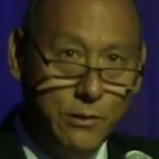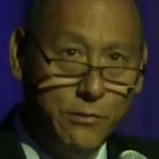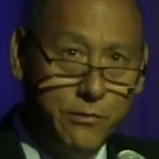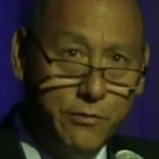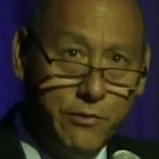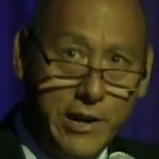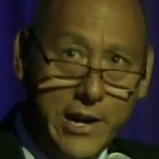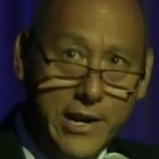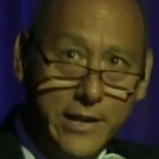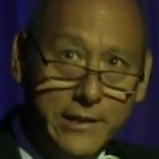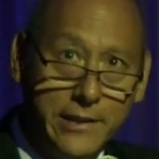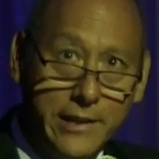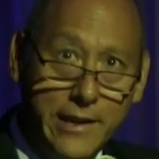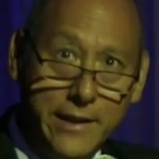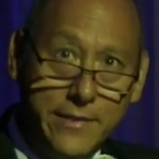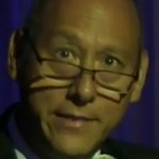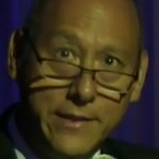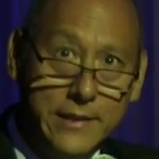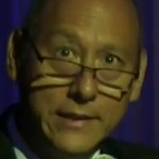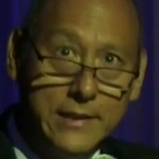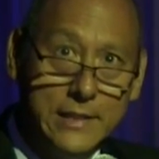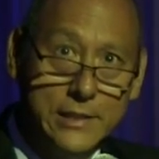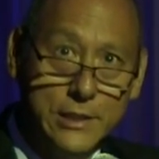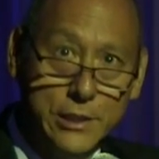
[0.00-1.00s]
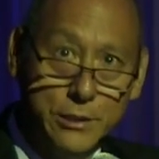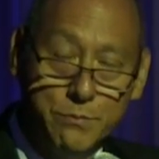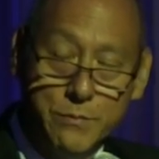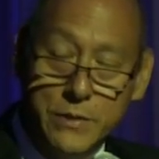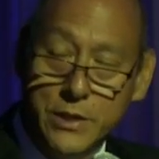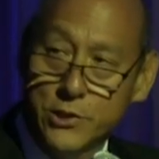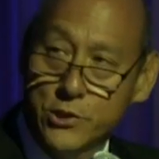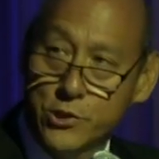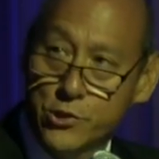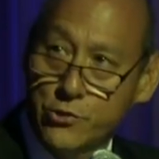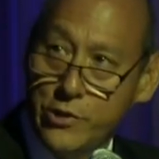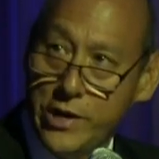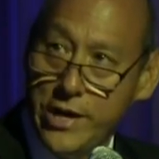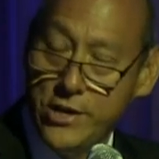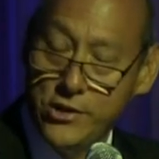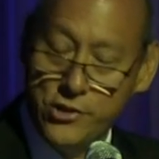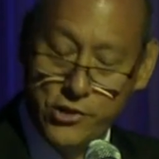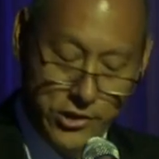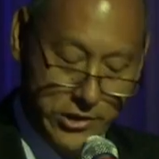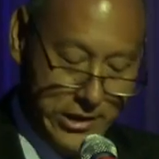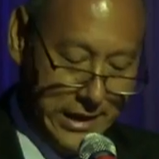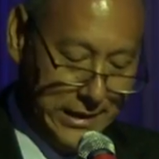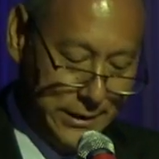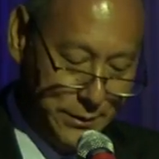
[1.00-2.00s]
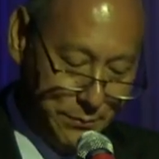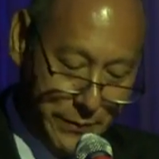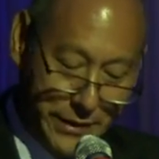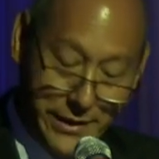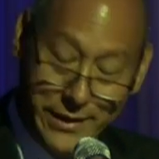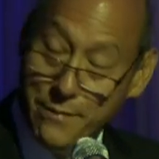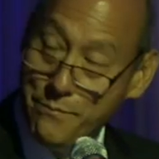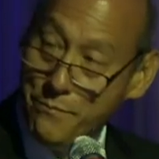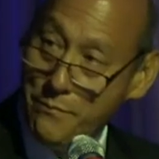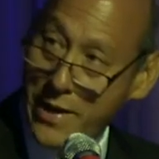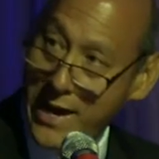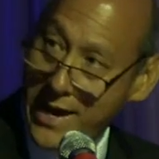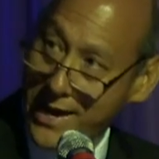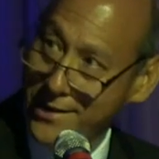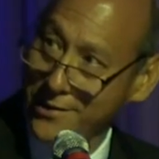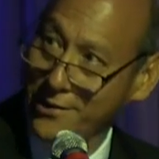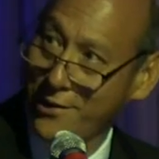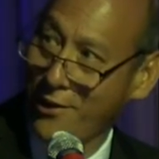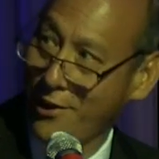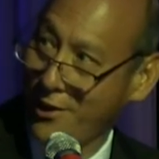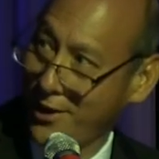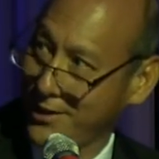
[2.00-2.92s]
Well, frankly, I think this administration has been a man